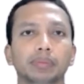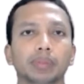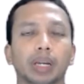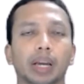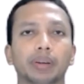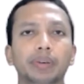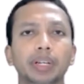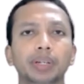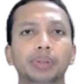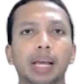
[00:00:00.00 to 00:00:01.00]

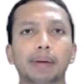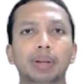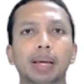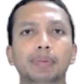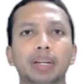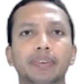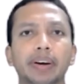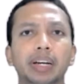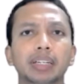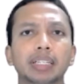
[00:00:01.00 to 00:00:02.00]
According to the available
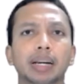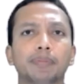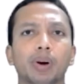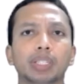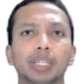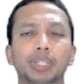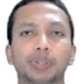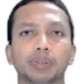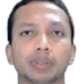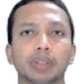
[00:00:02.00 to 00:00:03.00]
trends and
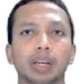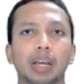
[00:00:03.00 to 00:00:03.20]
projections,